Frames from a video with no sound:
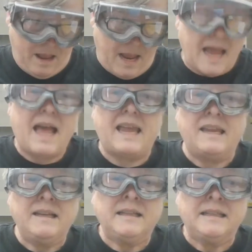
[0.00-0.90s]

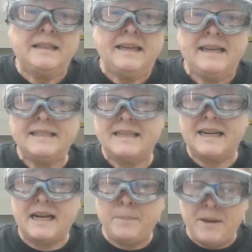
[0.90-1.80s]
Hi, did
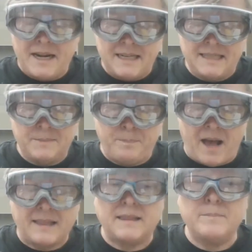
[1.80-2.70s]
anybody
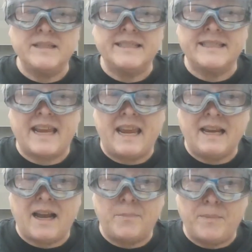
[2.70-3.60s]
spot the
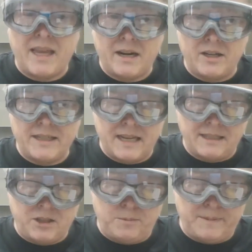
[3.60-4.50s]
mistake I made on
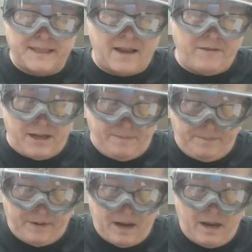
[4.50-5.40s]
test tube 7?
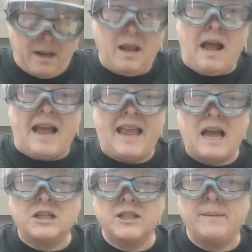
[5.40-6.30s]
I
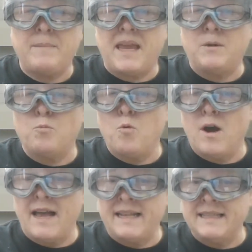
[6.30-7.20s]
actually made
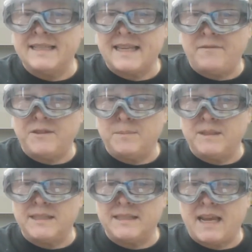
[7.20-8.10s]
one safety
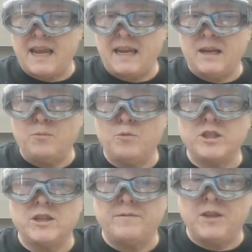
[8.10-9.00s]
mistake,
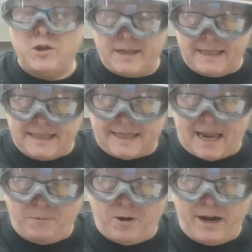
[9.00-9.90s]
which if you can
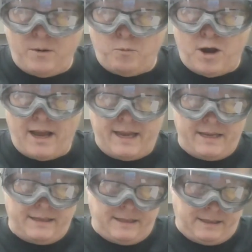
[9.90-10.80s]
say what it
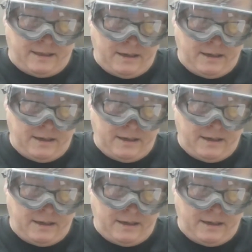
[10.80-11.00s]
was,